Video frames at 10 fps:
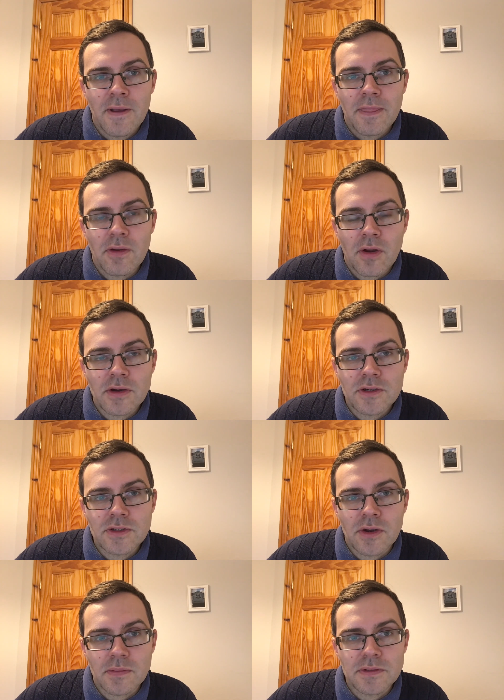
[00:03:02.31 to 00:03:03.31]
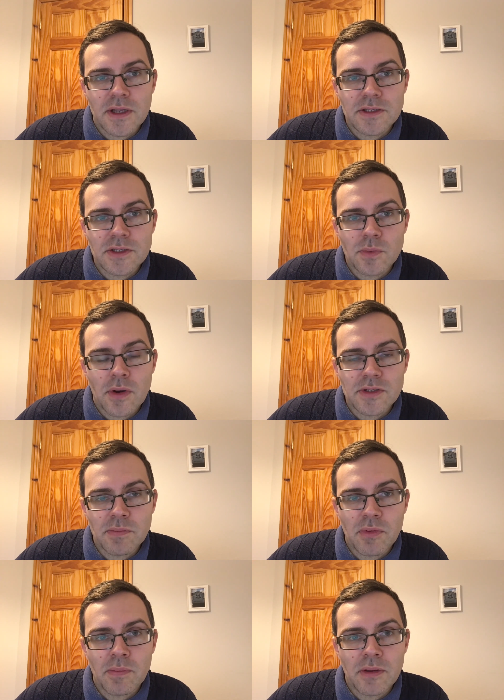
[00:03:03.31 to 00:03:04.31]
There are circumstances where it's
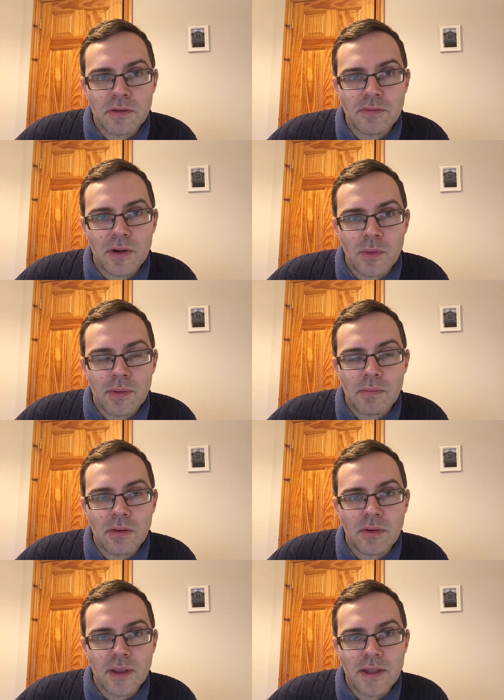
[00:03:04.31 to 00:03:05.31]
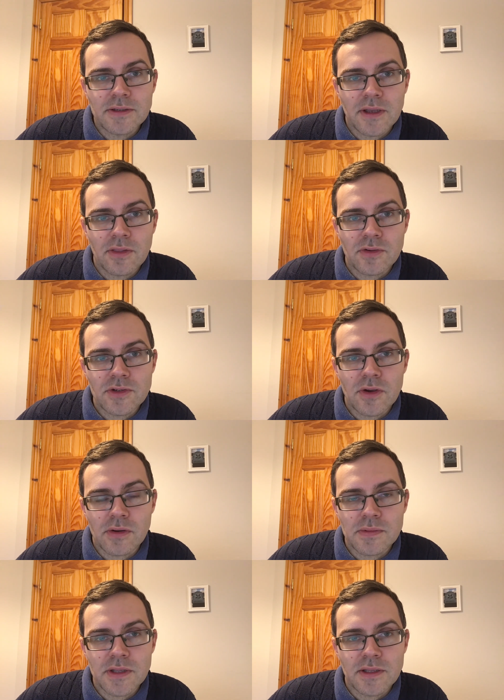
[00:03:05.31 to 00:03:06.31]
appropriate to furlough employees, and there's
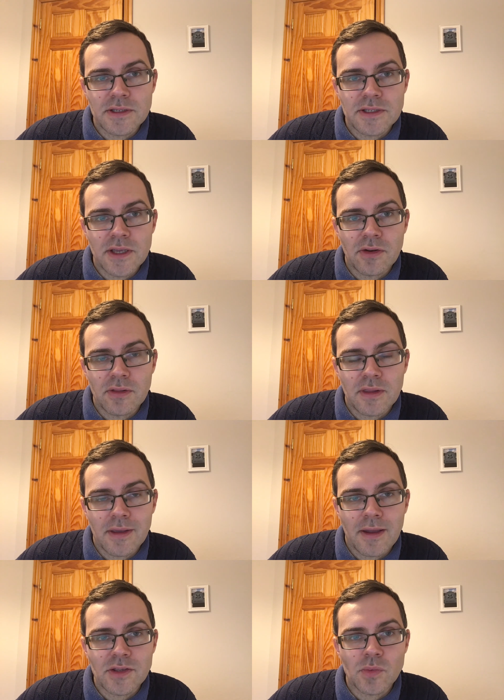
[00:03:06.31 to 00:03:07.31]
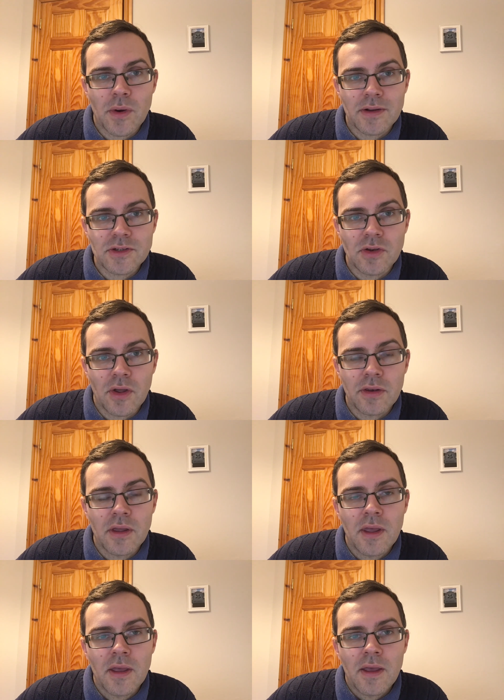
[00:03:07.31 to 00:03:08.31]
circumstances set out in the guidance where it's not.
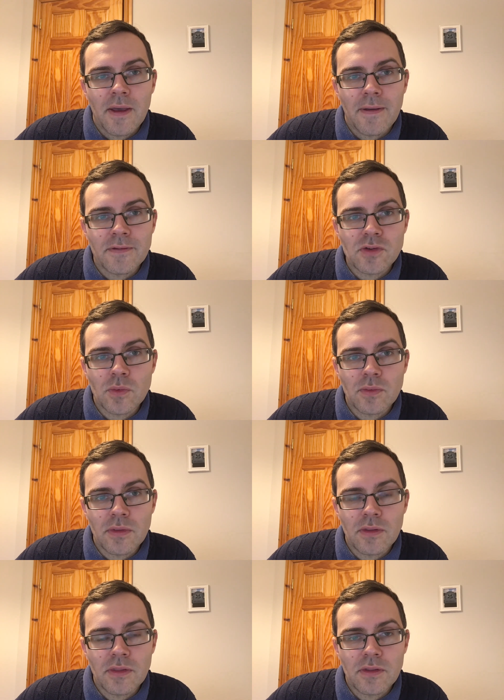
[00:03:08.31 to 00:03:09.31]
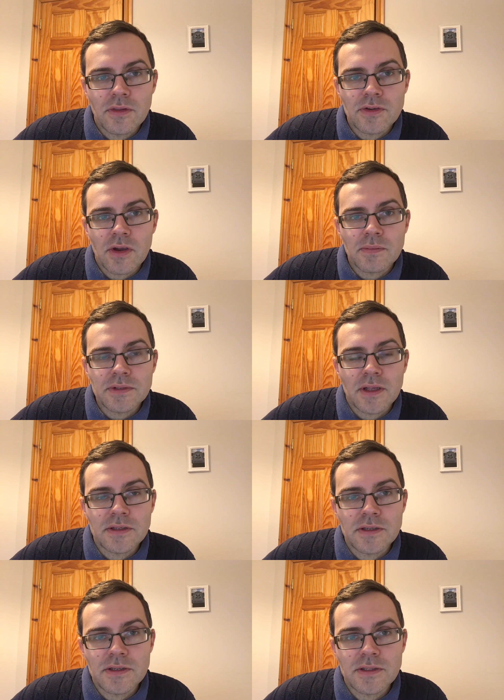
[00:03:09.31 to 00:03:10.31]
So the
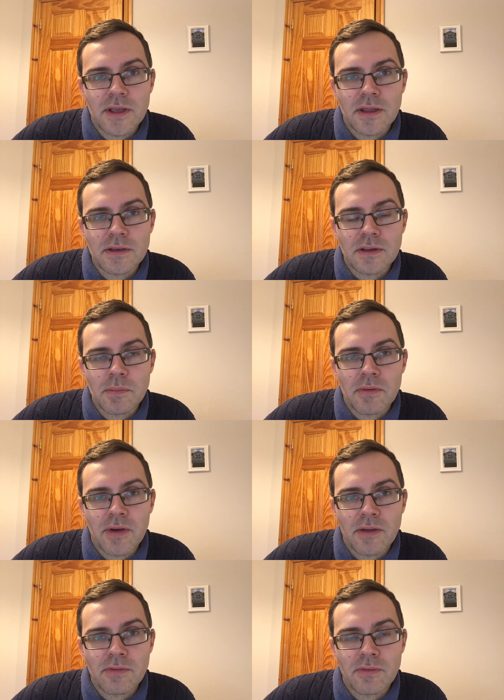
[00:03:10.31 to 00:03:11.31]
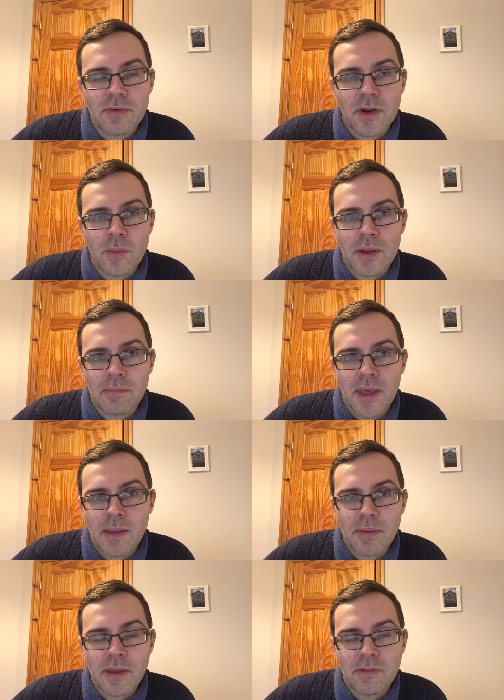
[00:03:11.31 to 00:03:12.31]
circumstances that provide for furloughing may
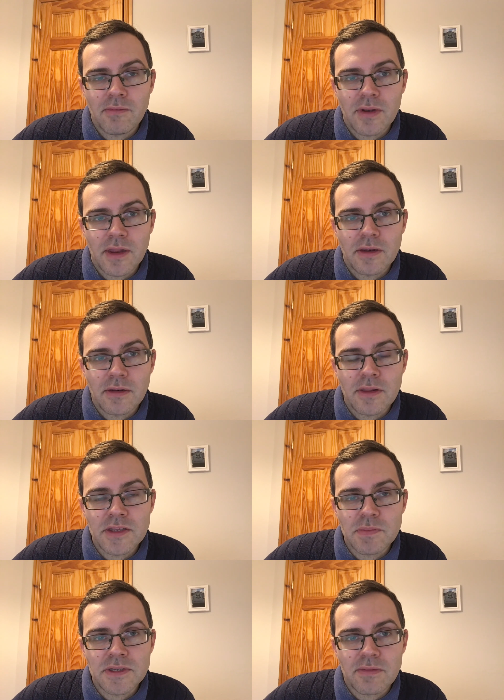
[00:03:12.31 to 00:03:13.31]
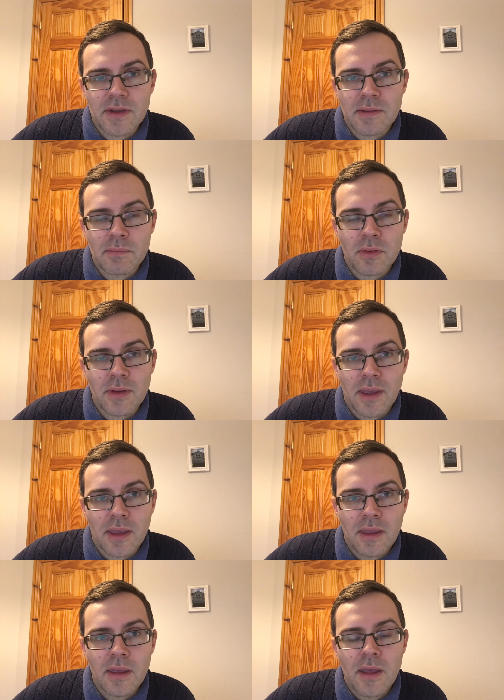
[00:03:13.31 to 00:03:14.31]
be related to the specific employee.